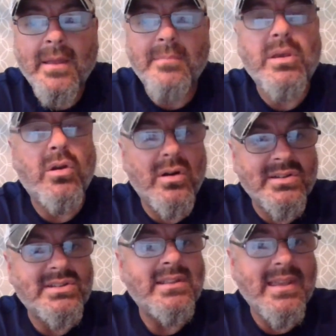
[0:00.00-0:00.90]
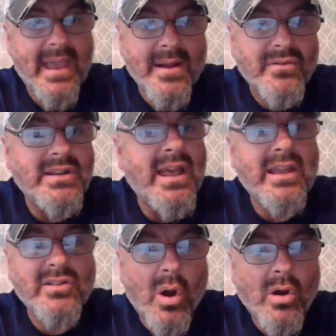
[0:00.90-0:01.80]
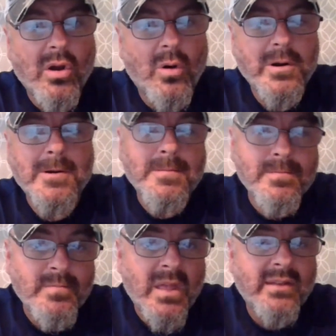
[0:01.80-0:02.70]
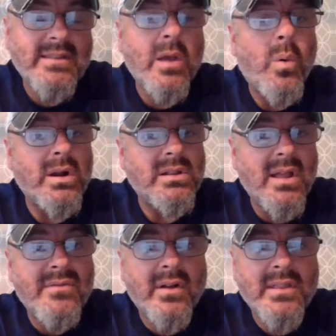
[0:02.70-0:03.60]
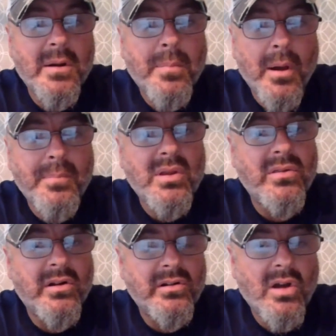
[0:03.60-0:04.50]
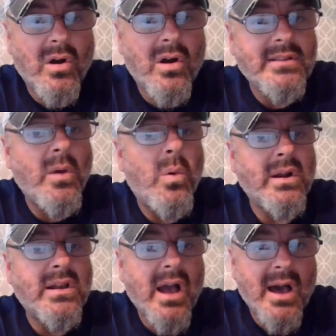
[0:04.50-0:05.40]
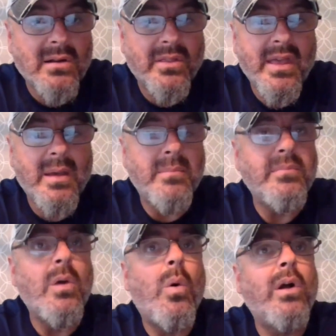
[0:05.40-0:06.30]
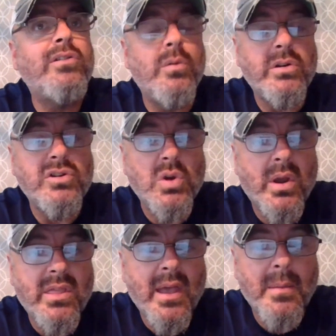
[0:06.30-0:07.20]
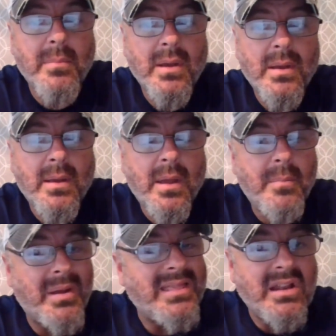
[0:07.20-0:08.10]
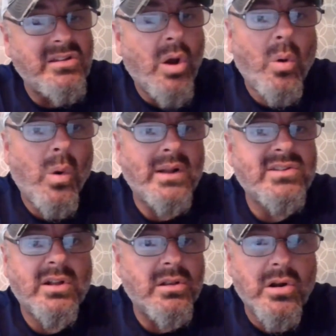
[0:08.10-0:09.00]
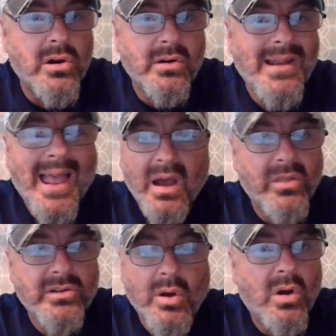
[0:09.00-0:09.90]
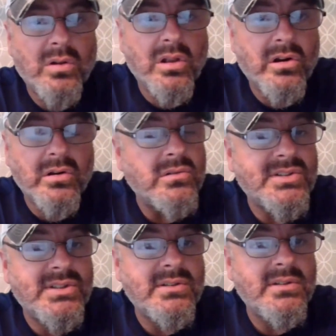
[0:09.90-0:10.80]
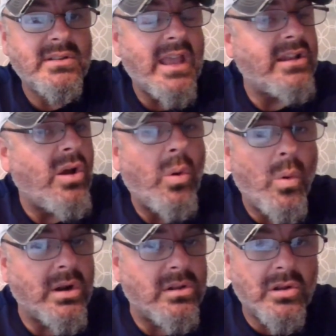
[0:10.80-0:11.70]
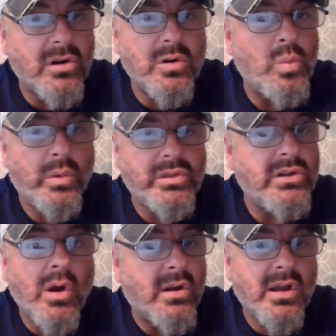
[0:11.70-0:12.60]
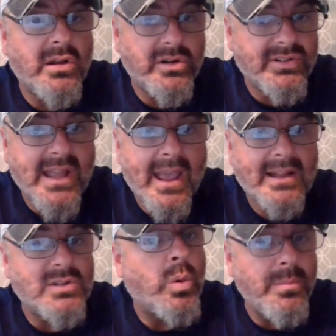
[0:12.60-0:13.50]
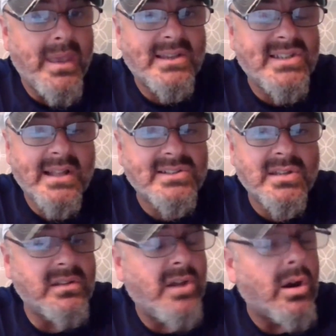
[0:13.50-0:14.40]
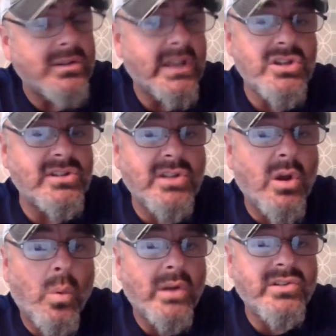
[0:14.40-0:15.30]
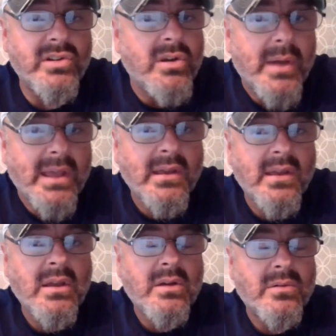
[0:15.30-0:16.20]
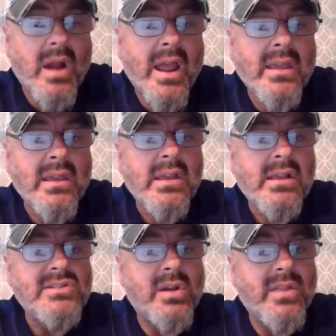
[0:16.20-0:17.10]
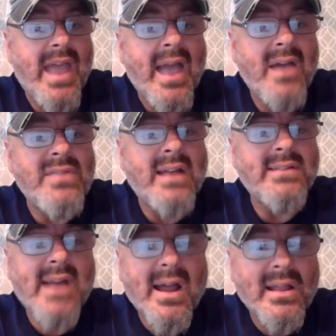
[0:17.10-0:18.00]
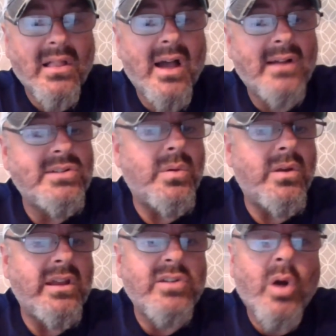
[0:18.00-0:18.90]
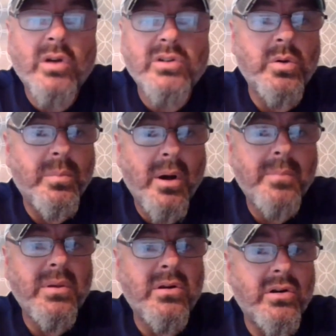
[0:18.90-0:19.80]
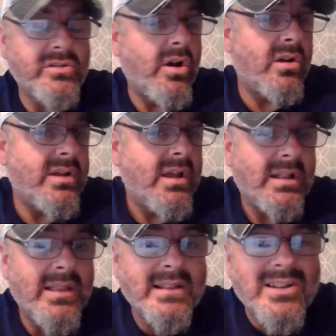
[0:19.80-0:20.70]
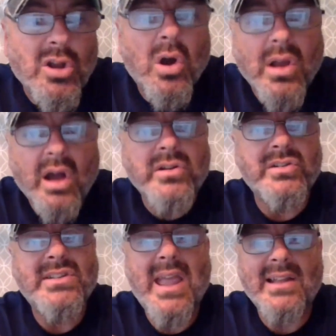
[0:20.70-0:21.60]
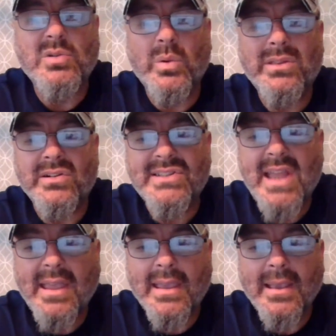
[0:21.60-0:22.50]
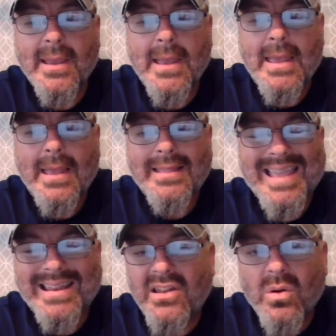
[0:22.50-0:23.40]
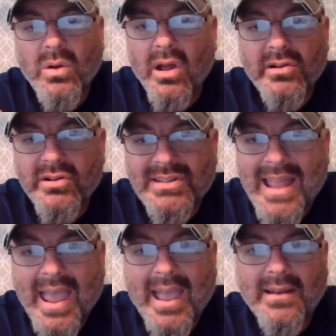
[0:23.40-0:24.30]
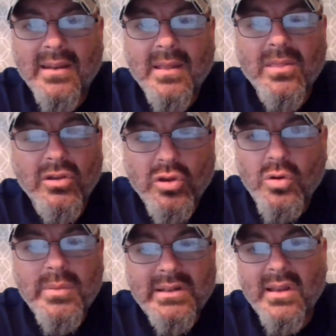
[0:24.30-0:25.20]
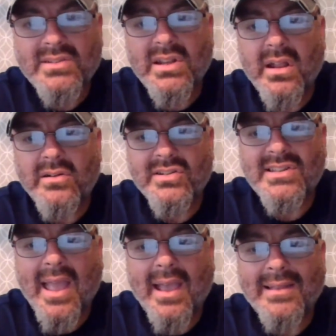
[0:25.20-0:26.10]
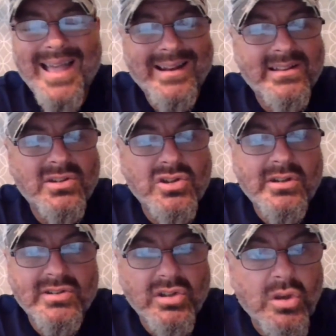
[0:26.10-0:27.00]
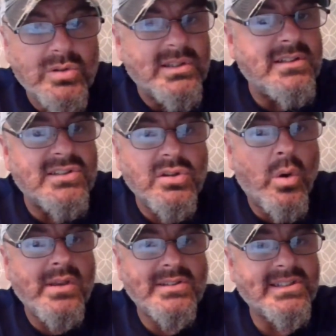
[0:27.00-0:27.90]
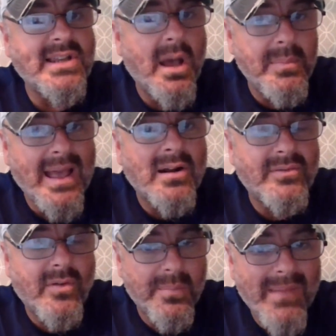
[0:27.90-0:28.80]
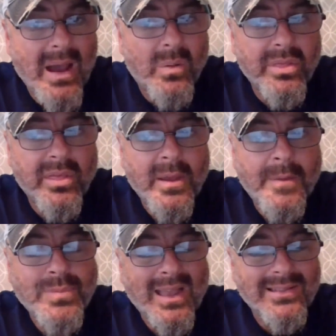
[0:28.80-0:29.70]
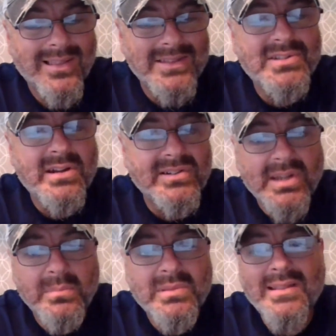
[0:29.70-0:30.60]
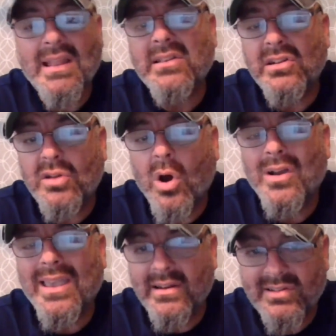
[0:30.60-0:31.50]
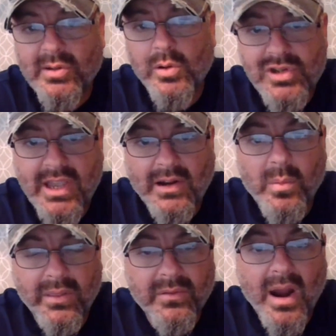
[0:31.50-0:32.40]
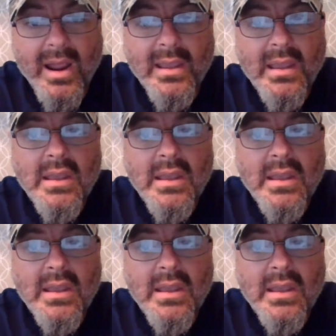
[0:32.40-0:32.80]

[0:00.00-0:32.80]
Because the everyday dog owner, they want to love on their puppy or their dog. They want to coddle them. They want to enjoy them. But they don't want to learn how the dog learns. They don't want to learn what the dog understands, what makes sense to the dog. They just don't want to do it, right? So they have that dialogue to where they talk to a puppy or a dog like the dog understands what they're saying. They don't understand. The human doesn't understand that it's just useless noises coming out of our mouth unless there's something that the dog can associate it with, right?